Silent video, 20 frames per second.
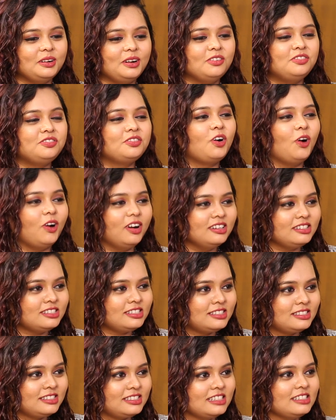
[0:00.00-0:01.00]
Of
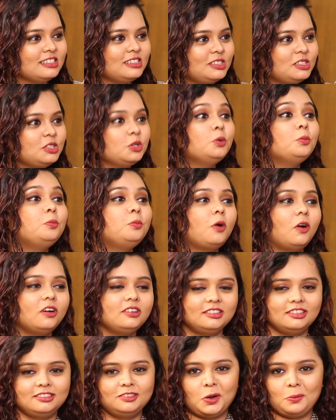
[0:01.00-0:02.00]
course, since you
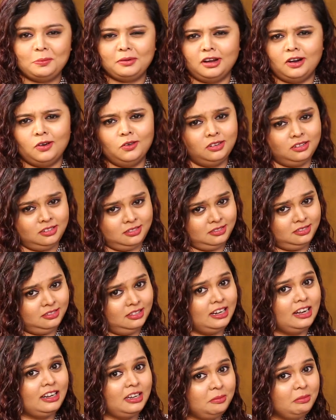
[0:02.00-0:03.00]
brought the topic out,
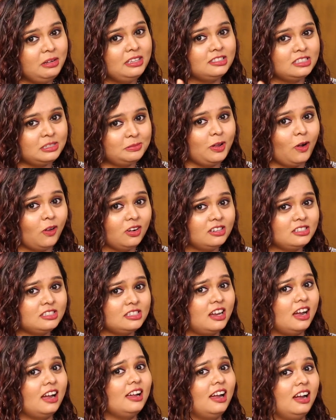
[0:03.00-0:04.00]
let me just be
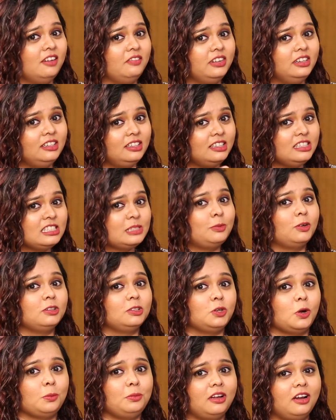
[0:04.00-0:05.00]
honest, I haven't. He's
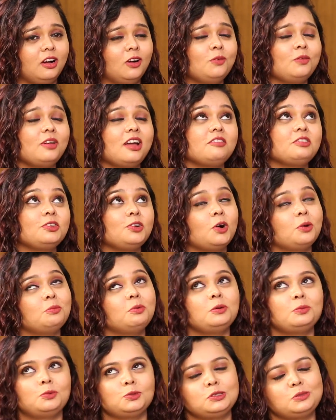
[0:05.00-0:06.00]
brought the topic out. We have to talk
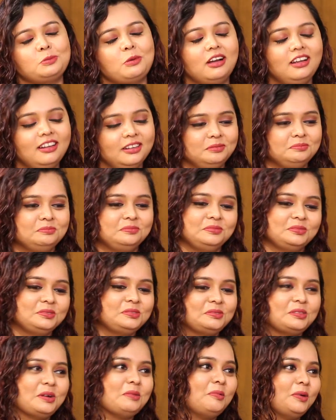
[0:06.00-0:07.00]
about Pushpa.
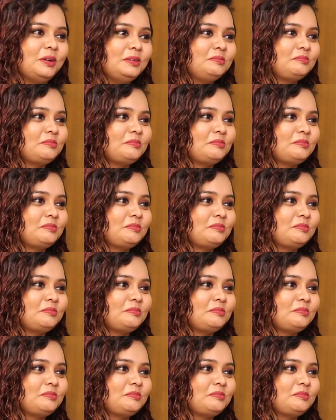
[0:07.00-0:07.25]
Come on.